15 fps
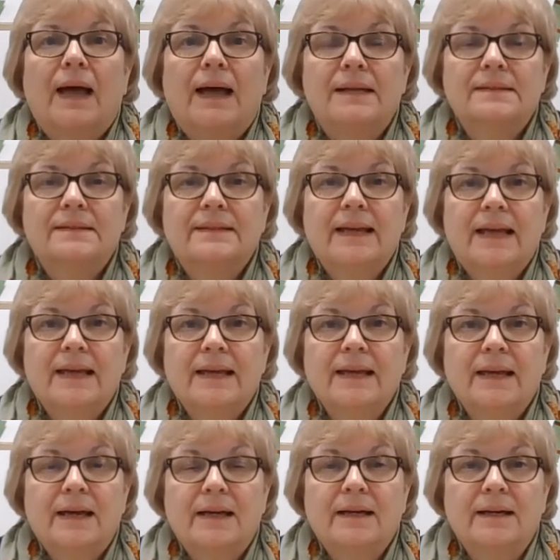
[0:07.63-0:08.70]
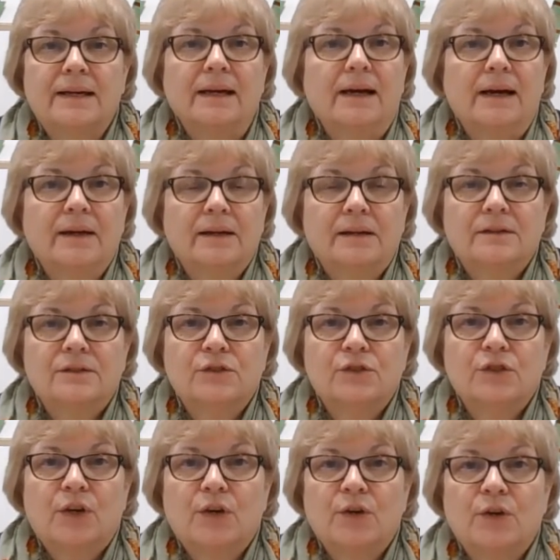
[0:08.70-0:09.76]
and today I'm going to
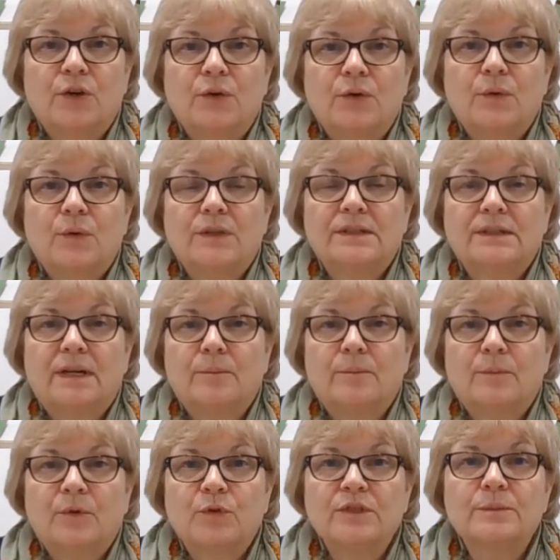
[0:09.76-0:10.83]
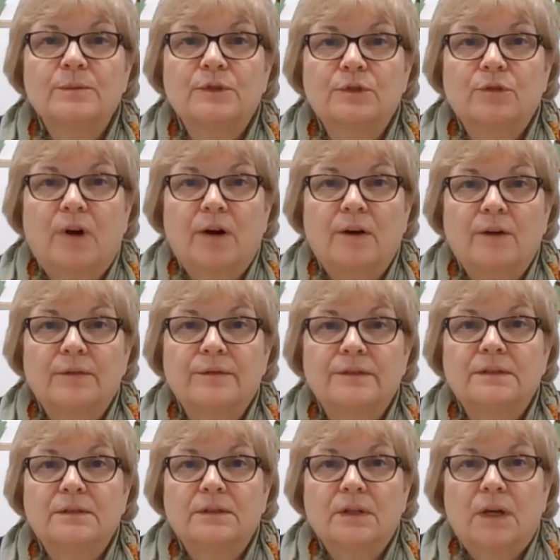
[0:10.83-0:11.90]
show you some Christmas
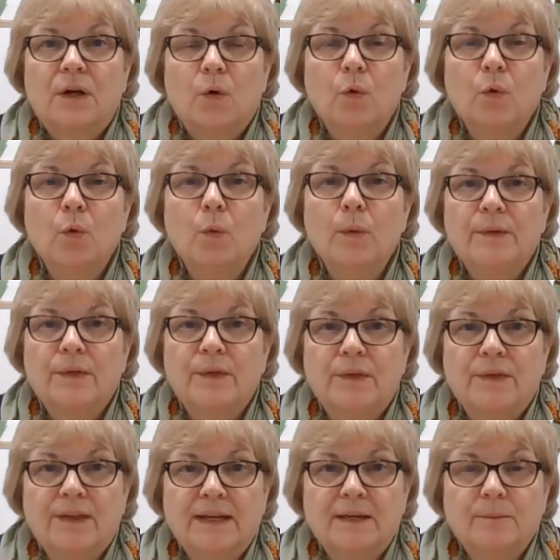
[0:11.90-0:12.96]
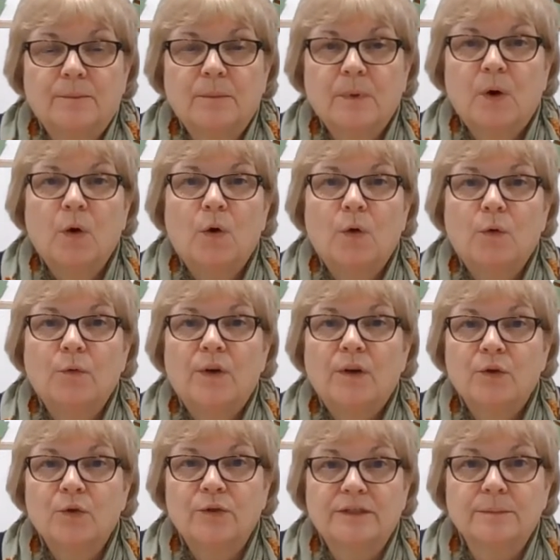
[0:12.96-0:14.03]
crafts, all with the theme of
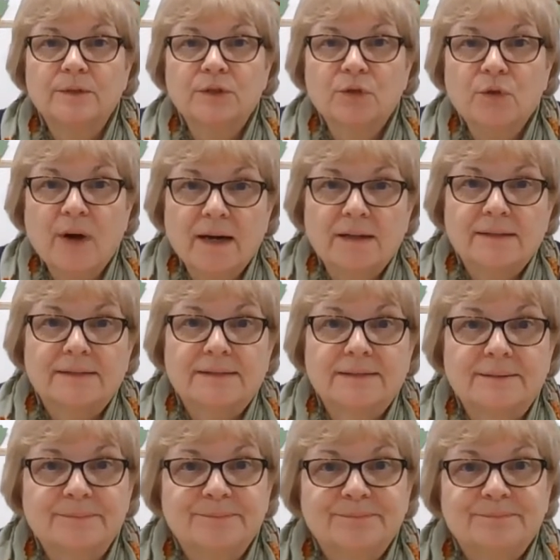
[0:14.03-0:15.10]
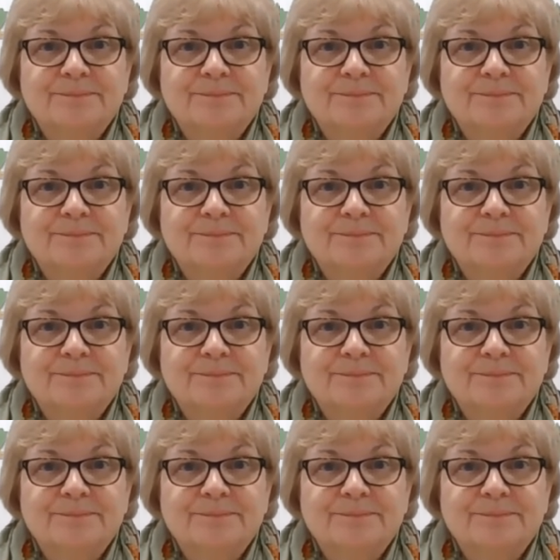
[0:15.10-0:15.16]
Christmas crackers.